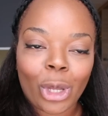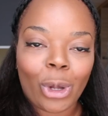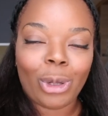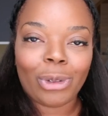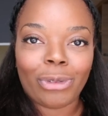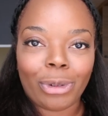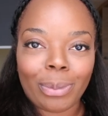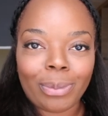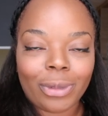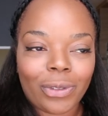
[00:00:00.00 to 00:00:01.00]
cold
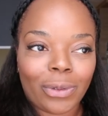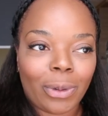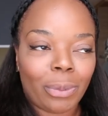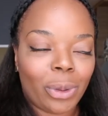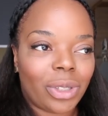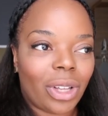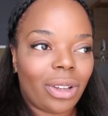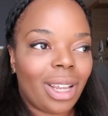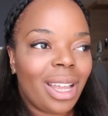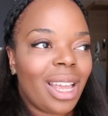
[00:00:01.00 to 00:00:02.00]
from
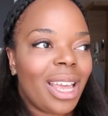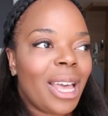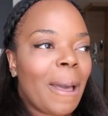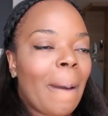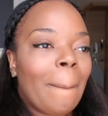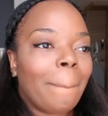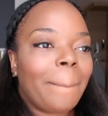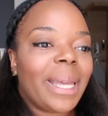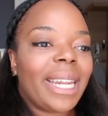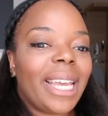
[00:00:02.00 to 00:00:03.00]
Busan.
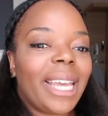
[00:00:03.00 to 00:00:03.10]
But